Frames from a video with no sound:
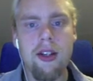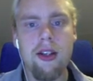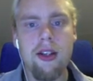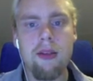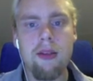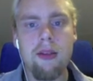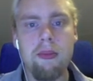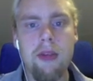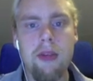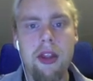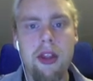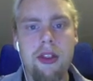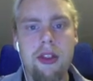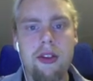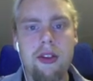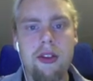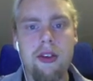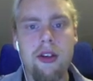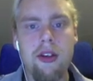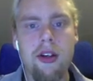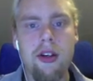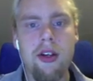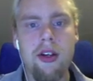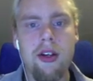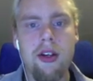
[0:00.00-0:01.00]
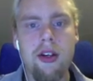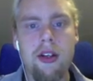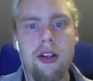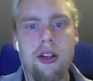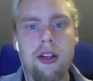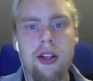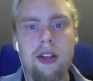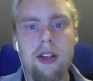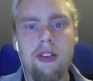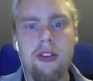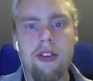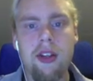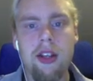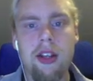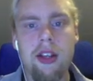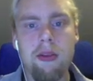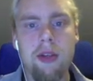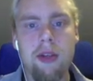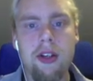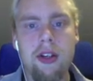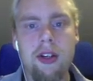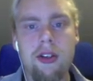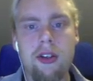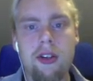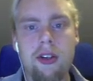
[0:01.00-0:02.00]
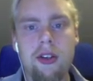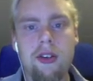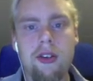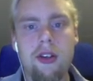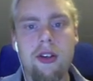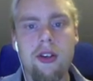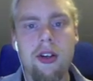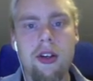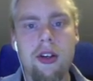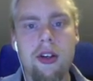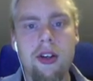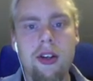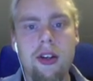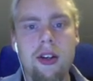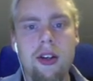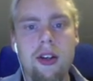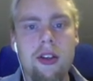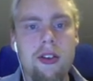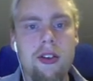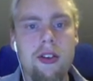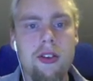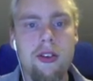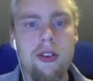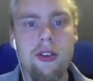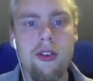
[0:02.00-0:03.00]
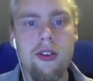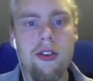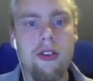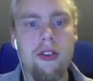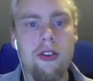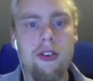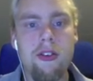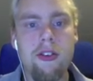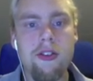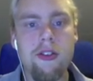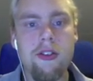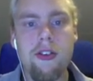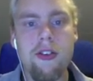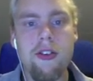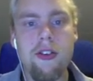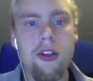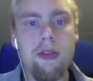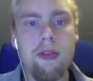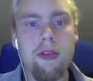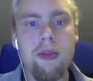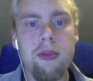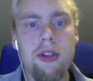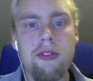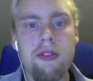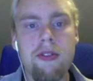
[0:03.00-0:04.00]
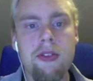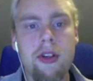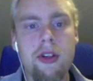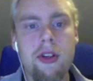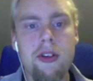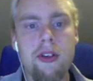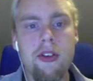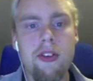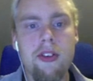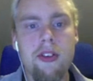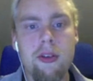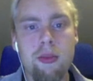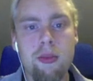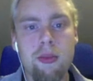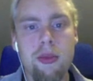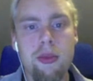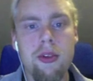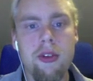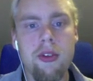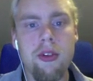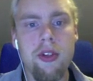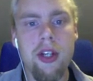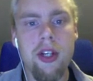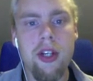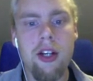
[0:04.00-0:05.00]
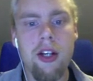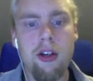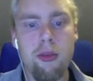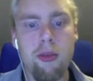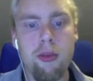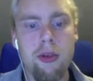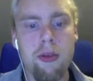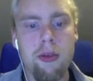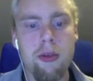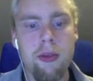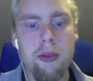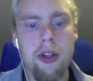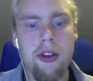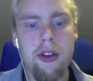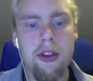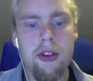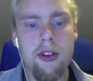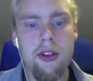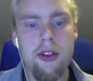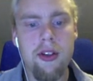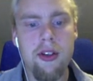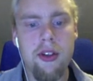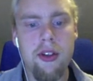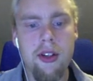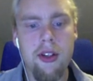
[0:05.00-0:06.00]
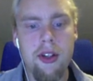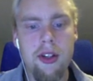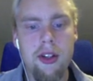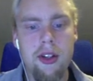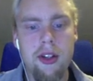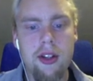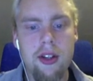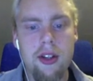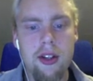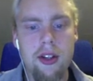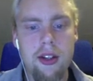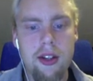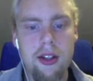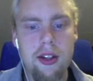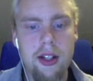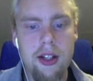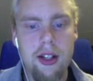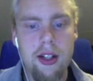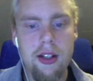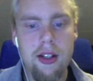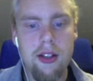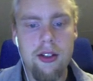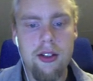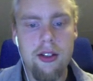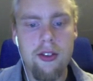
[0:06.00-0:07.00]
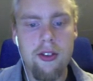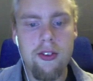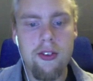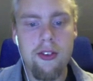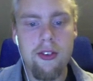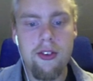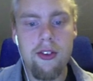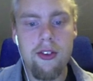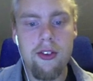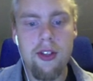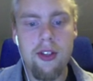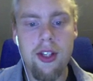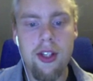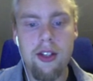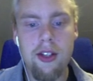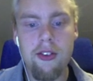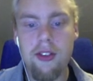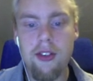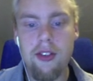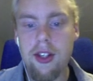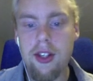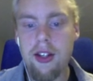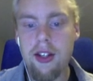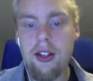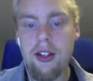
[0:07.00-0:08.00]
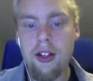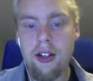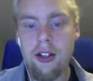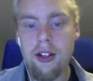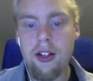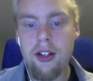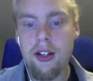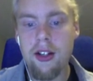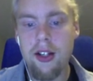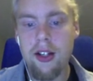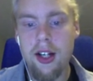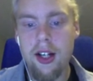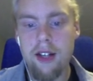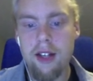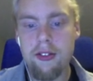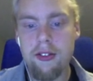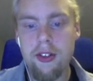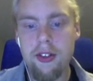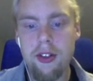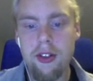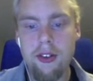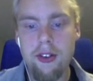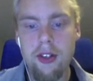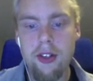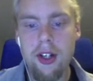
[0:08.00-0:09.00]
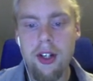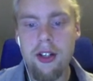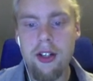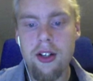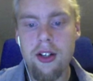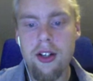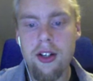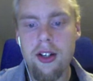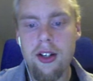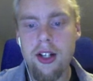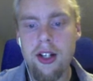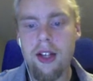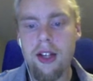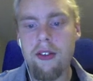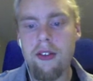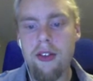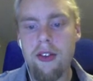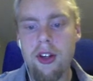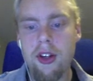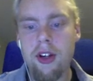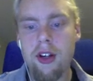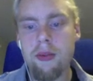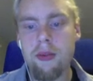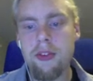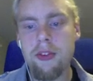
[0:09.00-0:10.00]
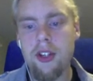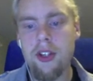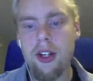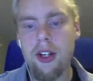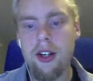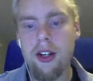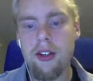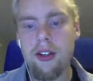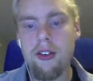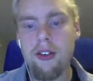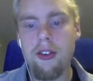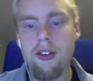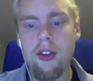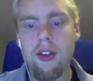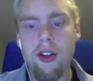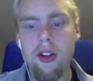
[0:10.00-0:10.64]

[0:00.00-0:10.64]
method on skEmitter node. So this is just going to be a very simple helper method that uses NSKeyed on archiver to unarchive the object